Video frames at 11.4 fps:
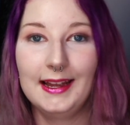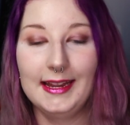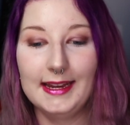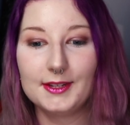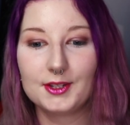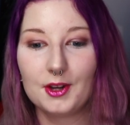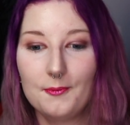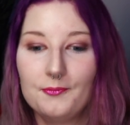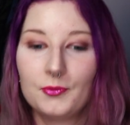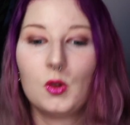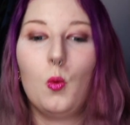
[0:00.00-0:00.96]
And,
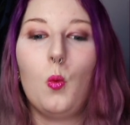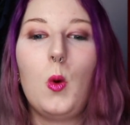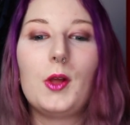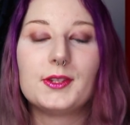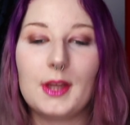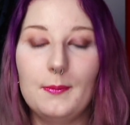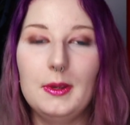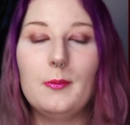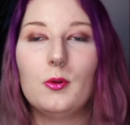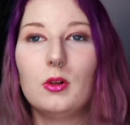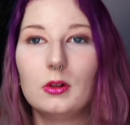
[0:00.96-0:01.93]
well, some
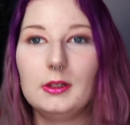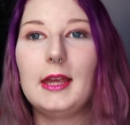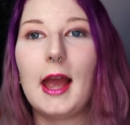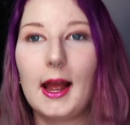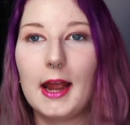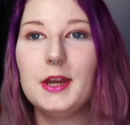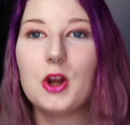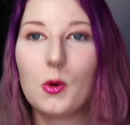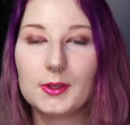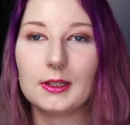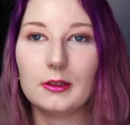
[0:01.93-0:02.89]
people, yeah, I
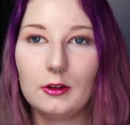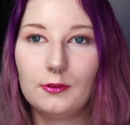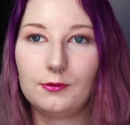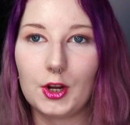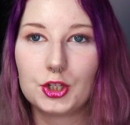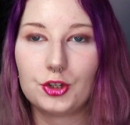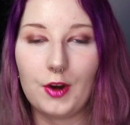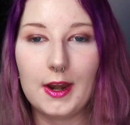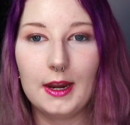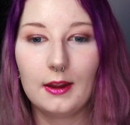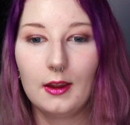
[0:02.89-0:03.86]
know it's a little
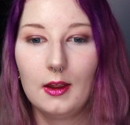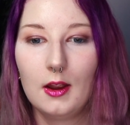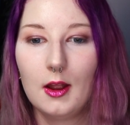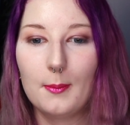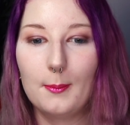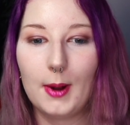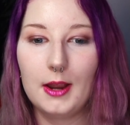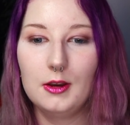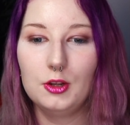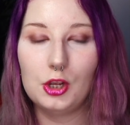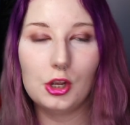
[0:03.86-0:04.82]
frustrating,
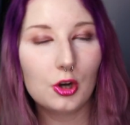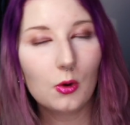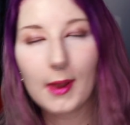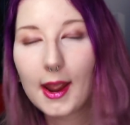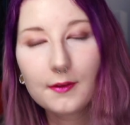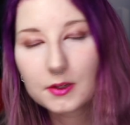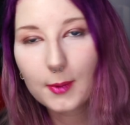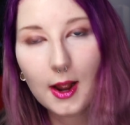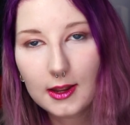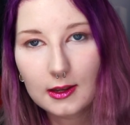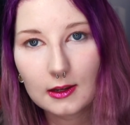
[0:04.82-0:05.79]
but you don't have to
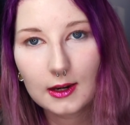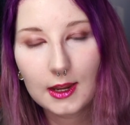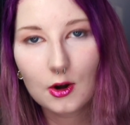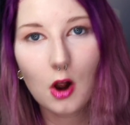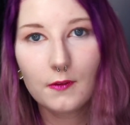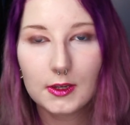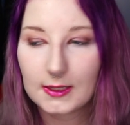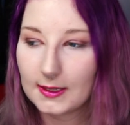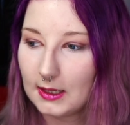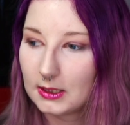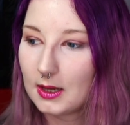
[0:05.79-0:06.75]
buy it. And
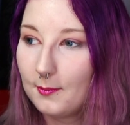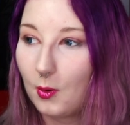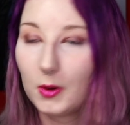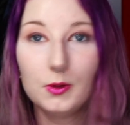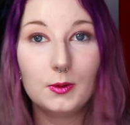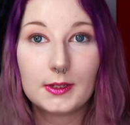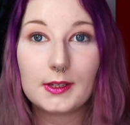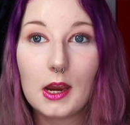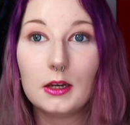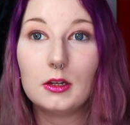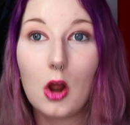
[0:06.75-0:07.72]
obviously at some point you
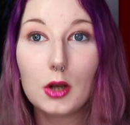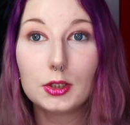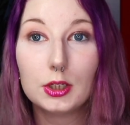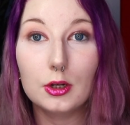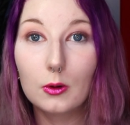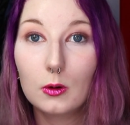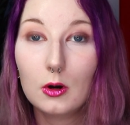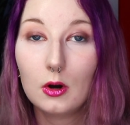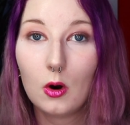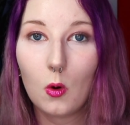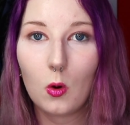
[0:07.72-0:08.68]
decided not to,
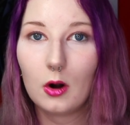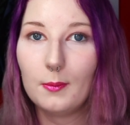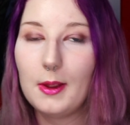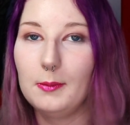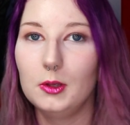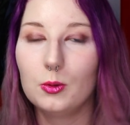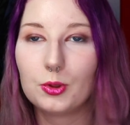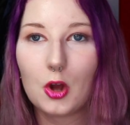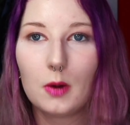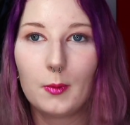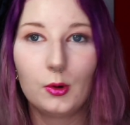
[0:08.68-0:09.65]
or maybe you
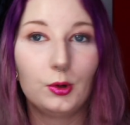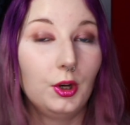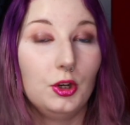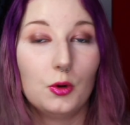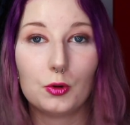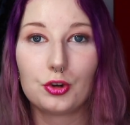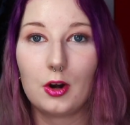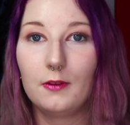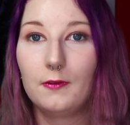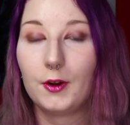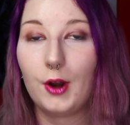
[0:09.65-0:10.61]
thought about it and you were
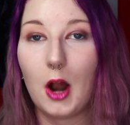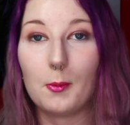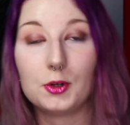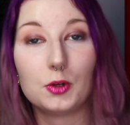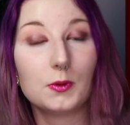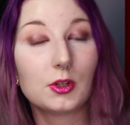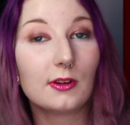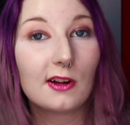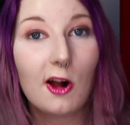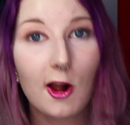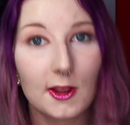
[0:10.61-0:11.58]
trying to figure out how much it was
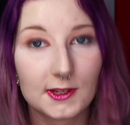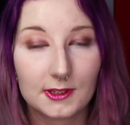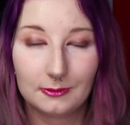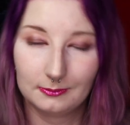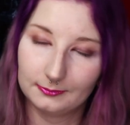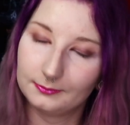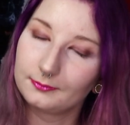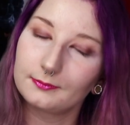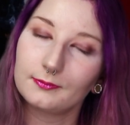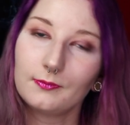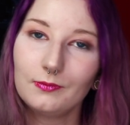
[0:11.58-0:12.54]
going to cost.
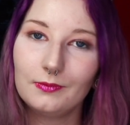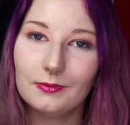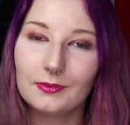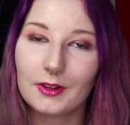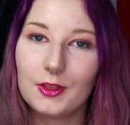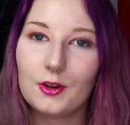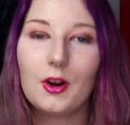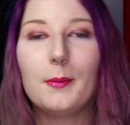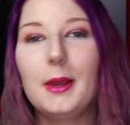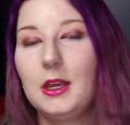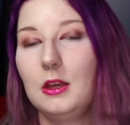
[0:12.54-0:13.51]
They're
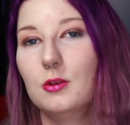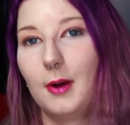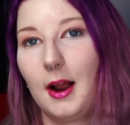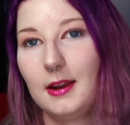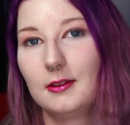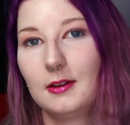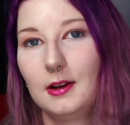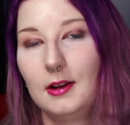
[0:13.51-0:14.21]
not making you buy it.